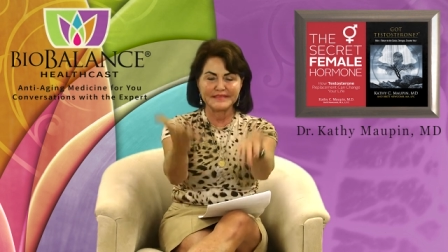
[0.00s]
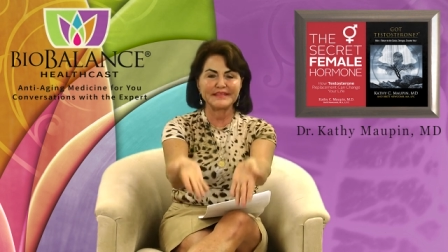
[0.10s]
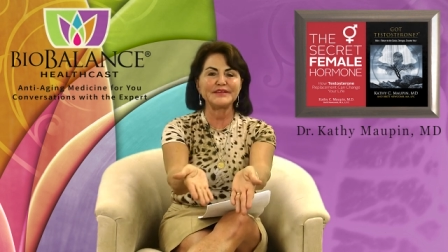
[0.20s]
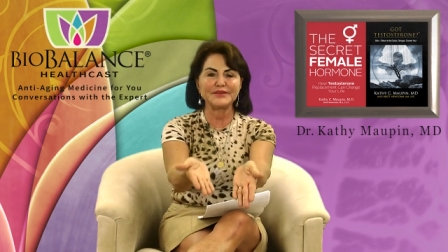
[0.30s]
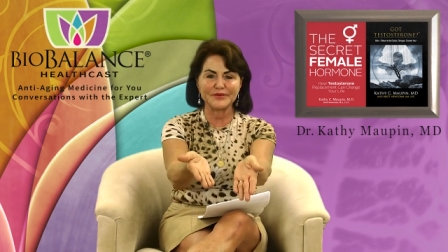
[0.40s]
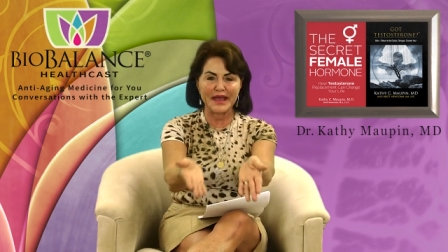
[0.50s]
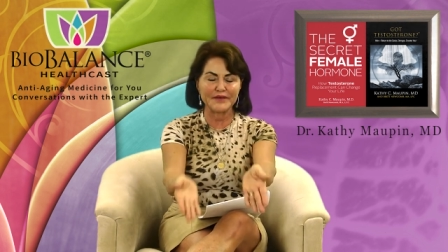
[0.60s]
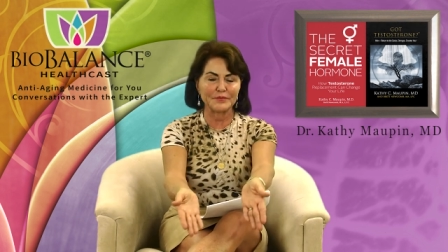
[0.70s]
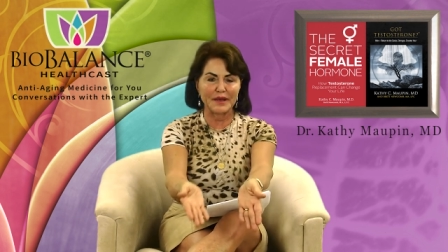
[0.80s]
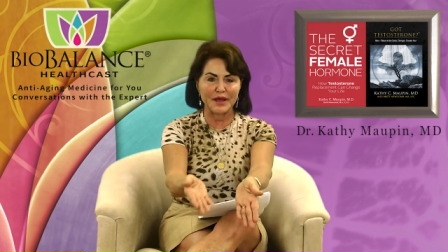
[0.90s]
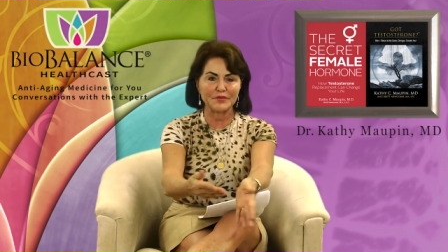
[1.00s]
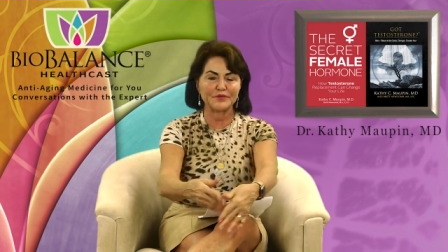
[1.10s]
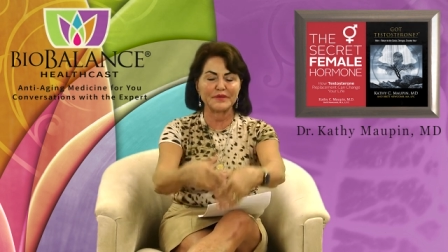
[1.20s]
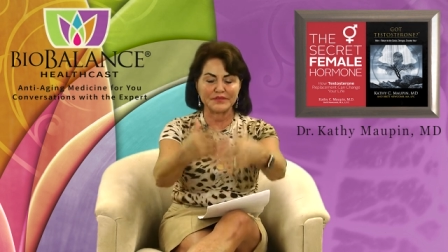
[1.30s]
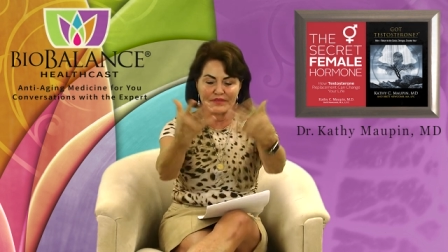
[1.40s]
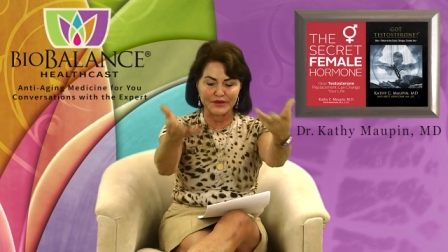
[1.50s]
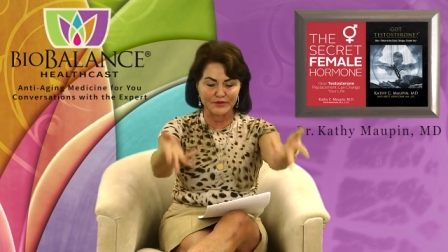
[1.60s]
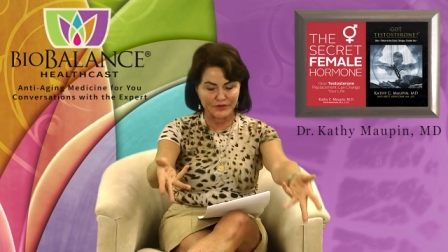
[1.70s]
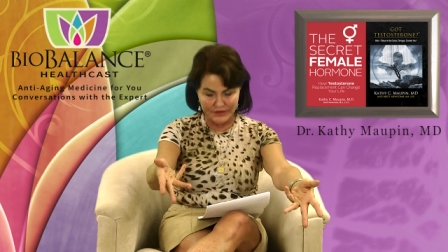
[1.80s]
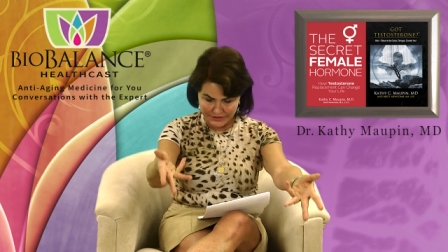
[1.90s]
then you have a bowel movement, then
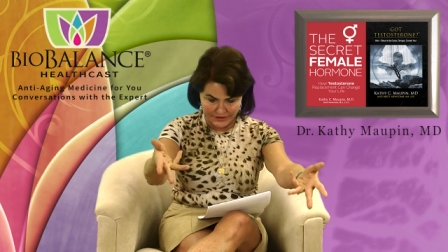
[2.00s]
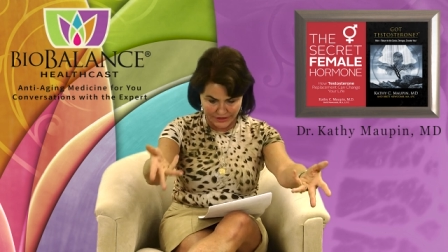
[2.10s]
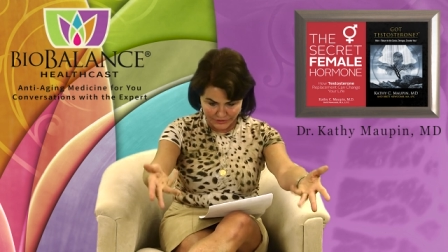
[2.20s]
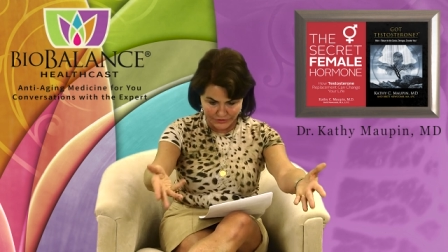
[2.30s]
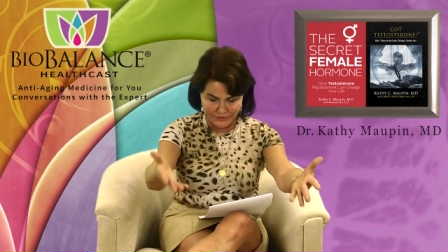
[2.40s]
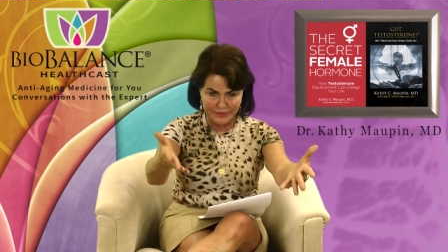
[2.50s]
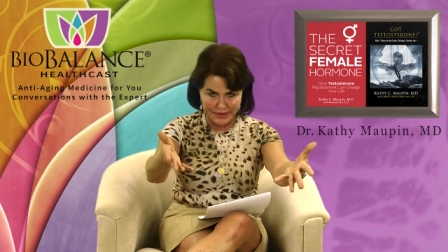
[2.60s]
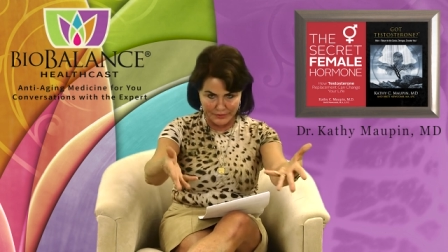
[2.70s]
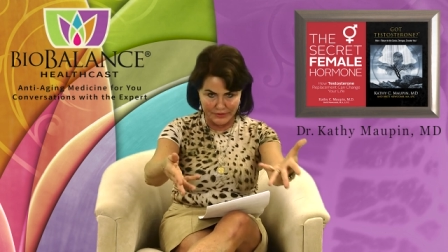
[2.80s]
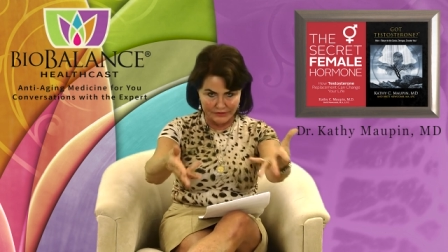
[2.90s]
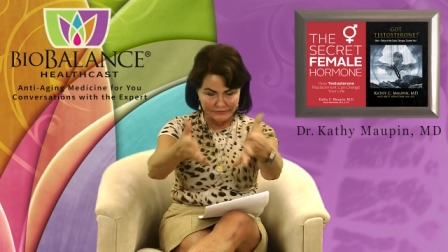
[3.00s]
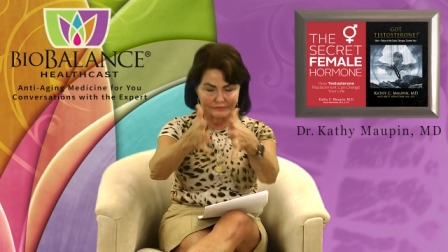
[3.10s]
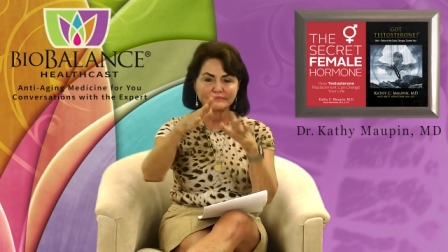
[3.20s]
you look at the color of the paper.